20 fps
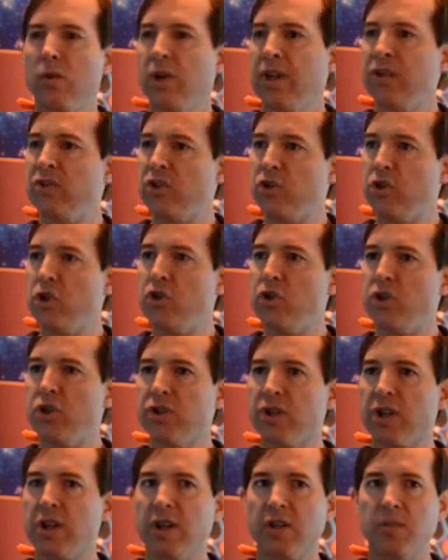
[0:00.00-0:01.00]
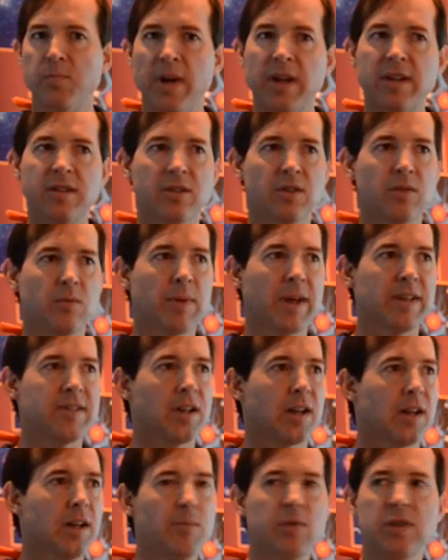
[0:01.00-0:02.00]
Institutions can expect to
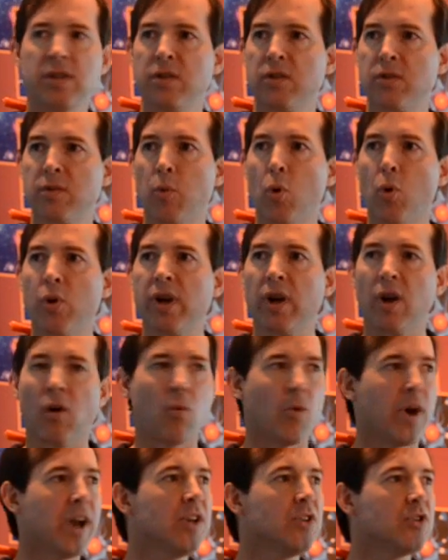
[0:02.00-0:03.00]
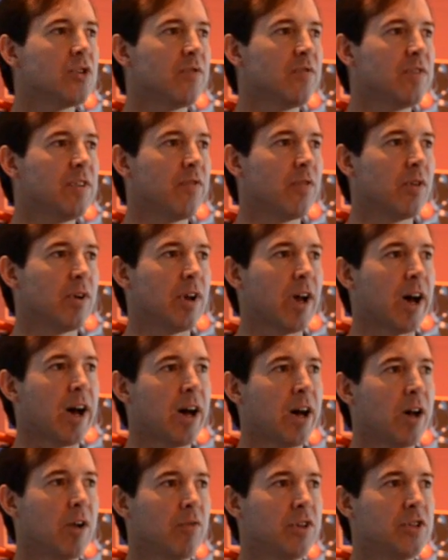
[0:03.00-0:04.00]
basically be supporting a range of different
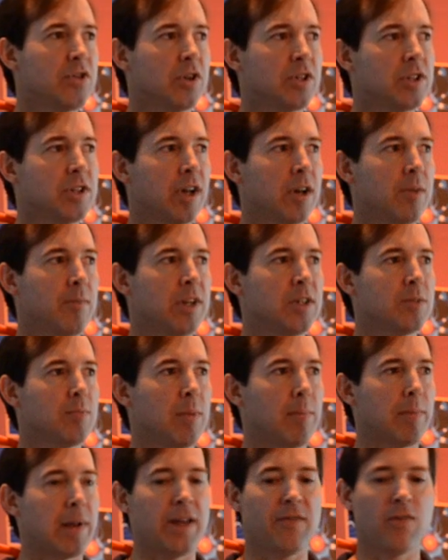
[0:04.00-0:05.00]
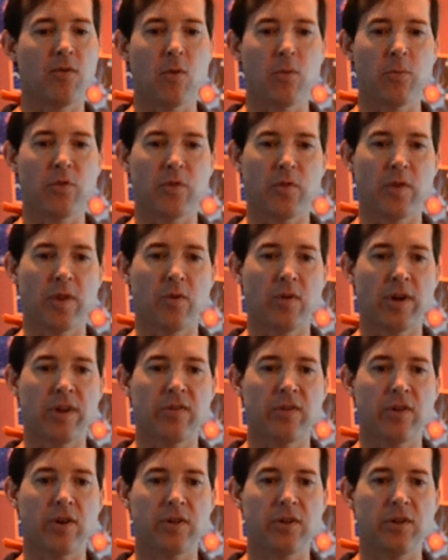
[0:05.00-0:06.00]
research data management platforms for their
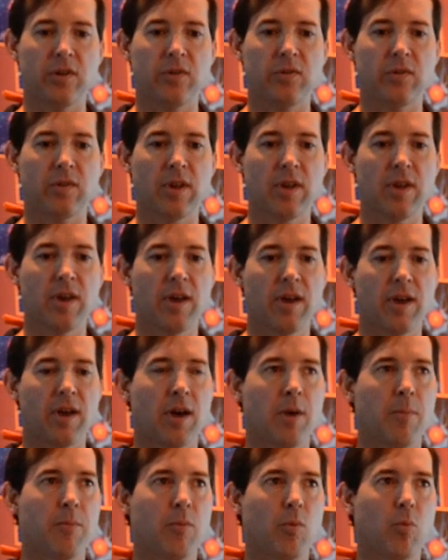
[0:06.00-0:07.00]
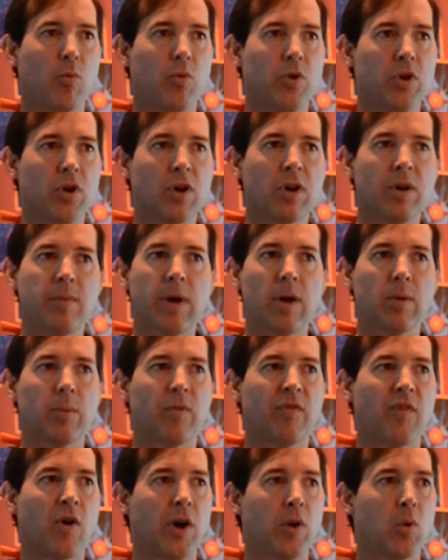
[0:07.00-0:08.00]
researchers. You're not going to be able to
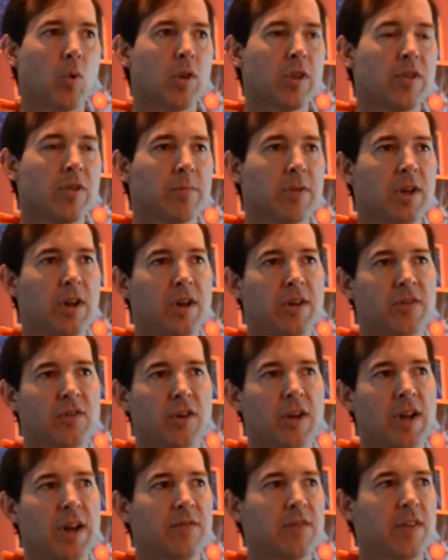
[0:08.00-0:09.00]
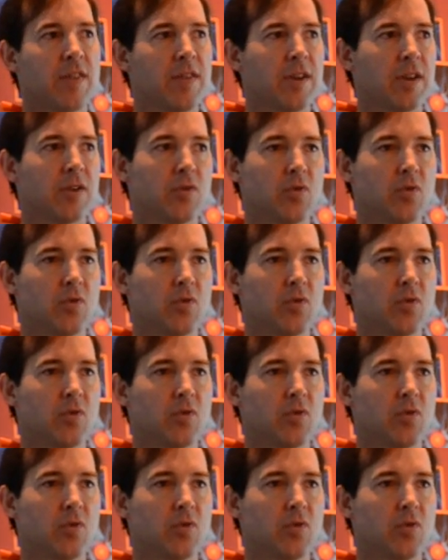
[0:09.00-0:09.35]
provide all of them, so you're going to have to think